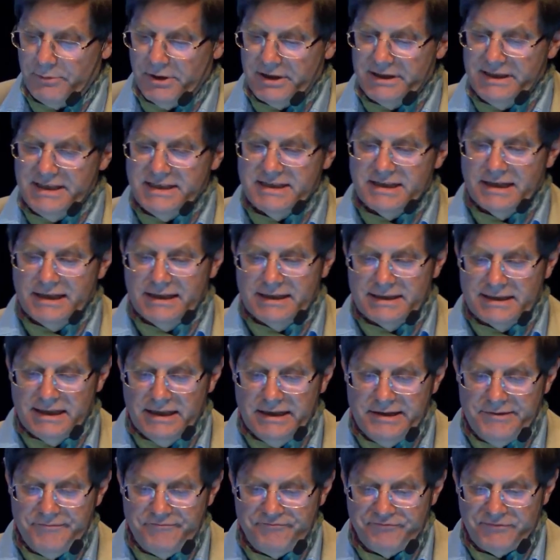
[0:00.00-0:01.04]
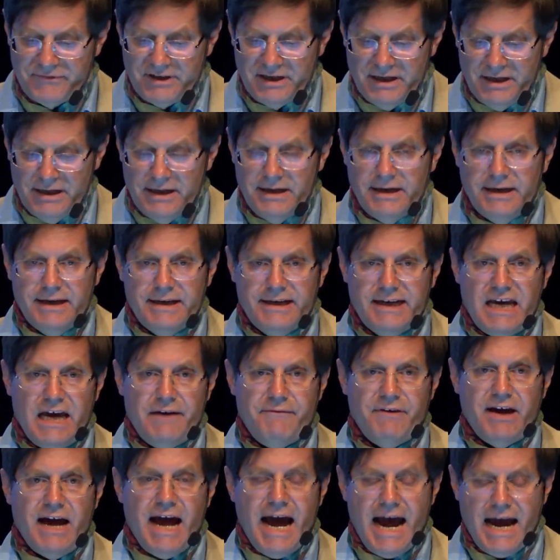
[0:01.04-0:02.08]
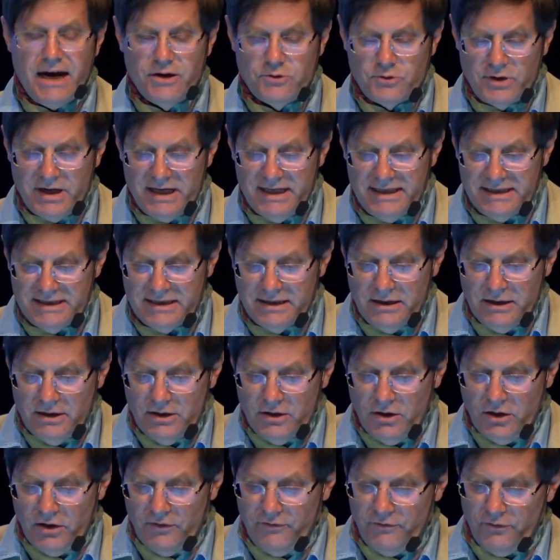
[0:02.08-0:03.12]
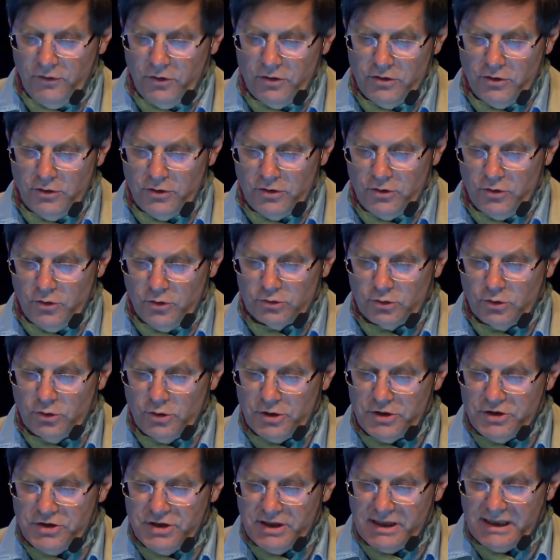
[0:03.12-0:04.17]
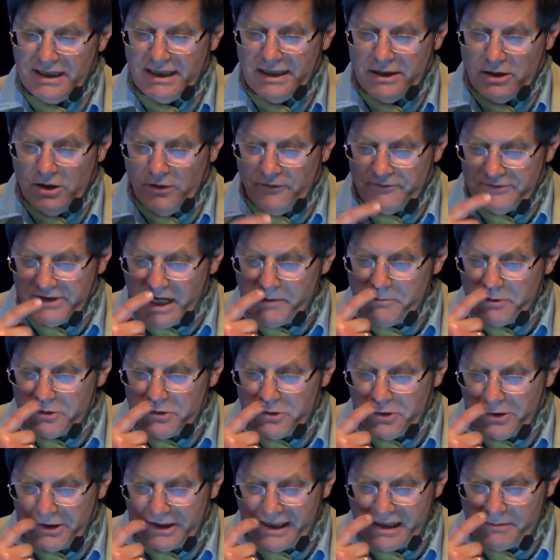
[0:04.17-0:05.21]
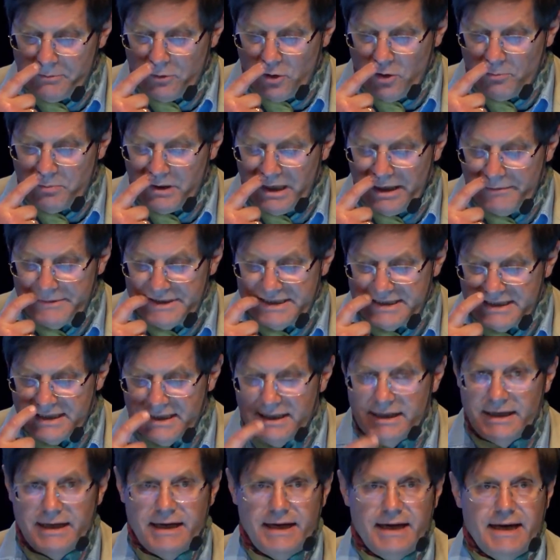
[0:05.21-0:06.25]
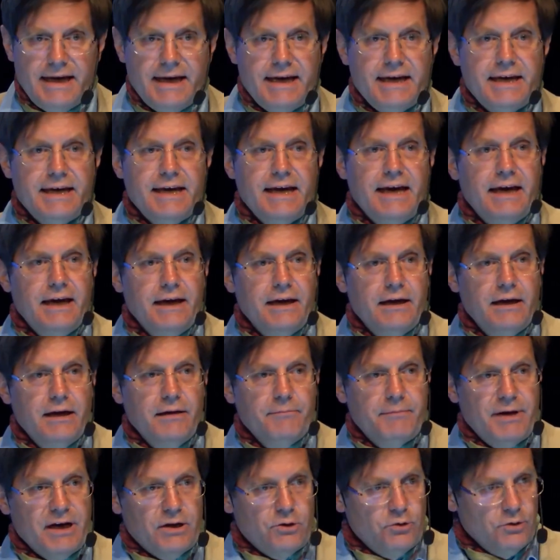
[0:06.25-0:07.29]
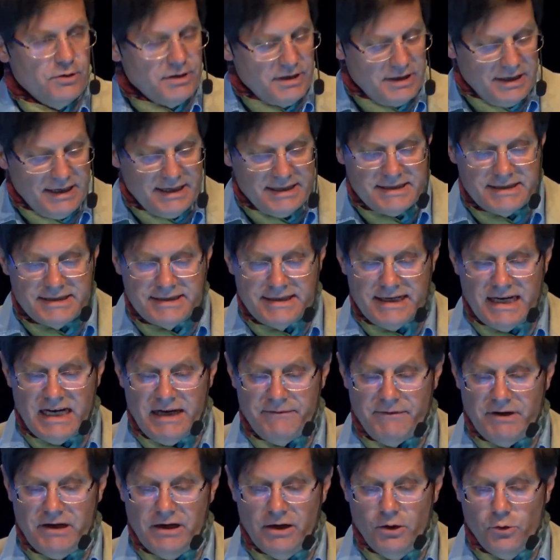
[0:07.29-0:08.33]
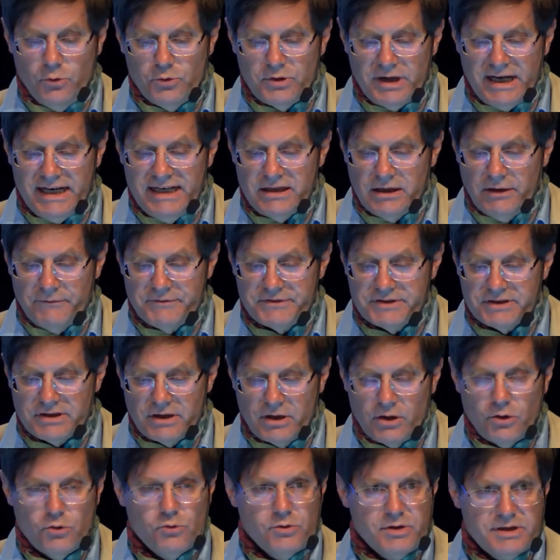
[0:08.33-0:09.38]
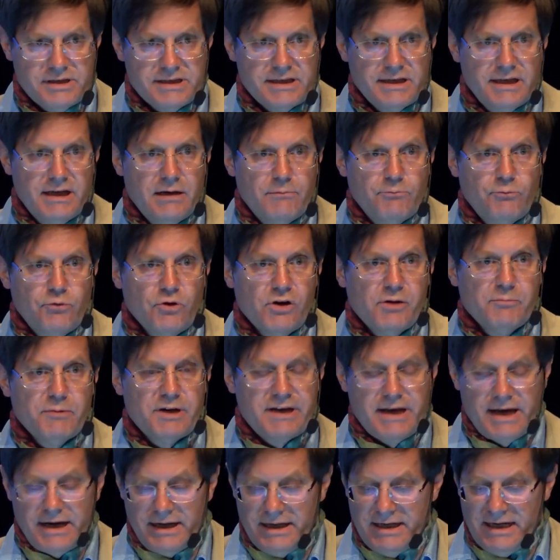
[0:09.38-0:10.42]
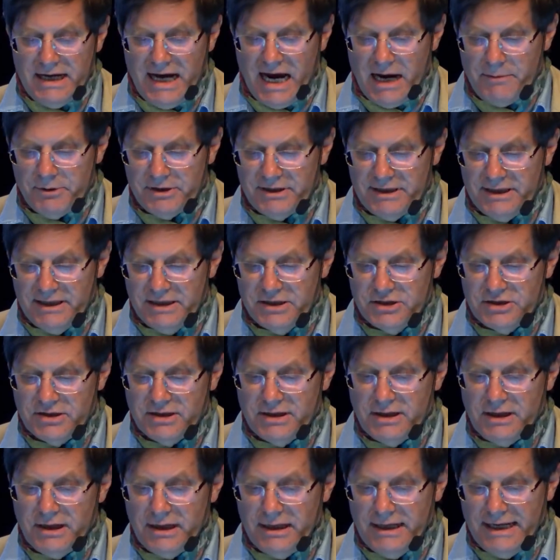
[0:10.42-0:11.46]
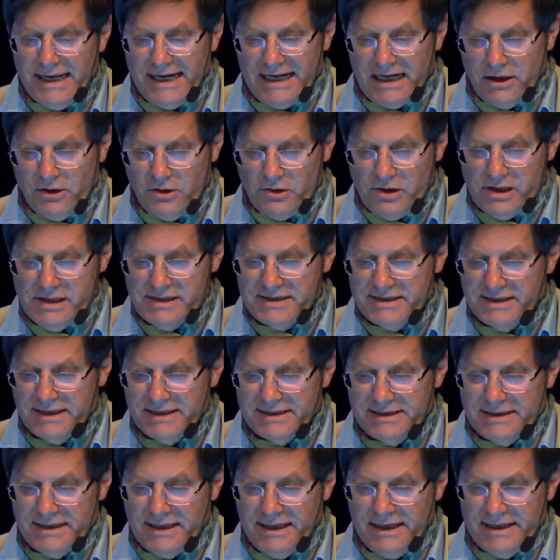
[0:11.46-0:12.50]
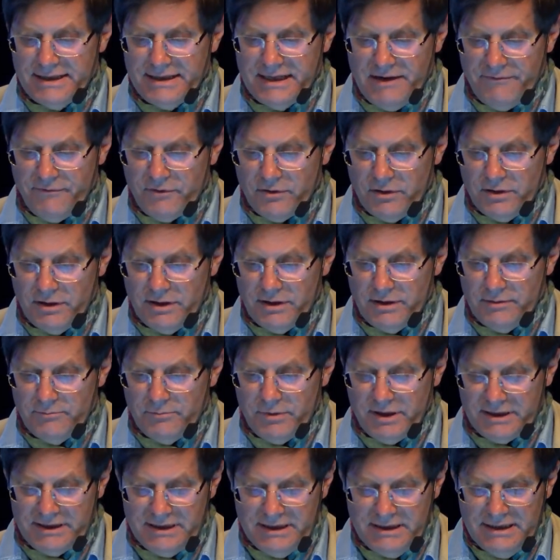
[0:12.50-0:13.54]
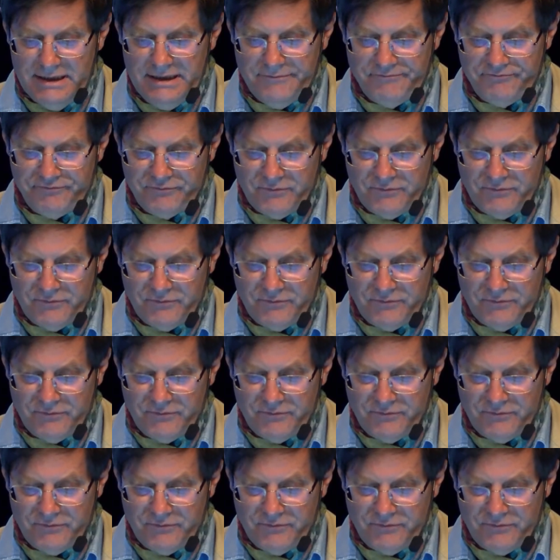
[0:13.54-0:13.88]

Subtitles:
per deciliter. They have a high rate of otological and ophthalmological problems. By contrast, they have a low rate of strokes, pulmonary hypertension, leg ulcers, and nephropathy.